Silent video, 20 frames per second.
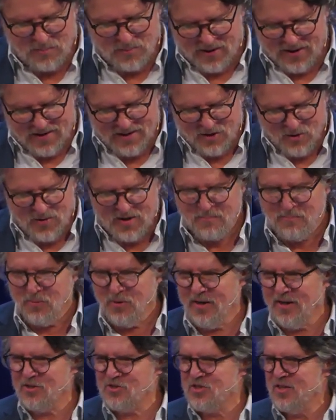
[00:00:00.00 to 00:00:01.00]
I know He
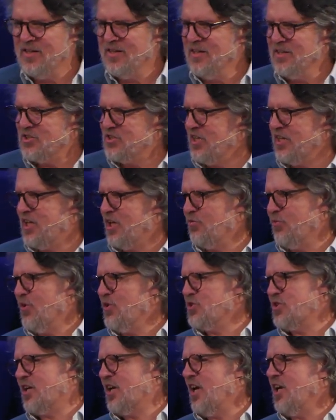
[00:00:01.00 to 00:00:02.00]
brings, seek ye
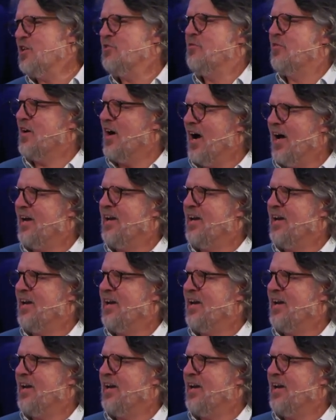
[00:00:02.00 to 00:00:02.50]
first the kingdom of God,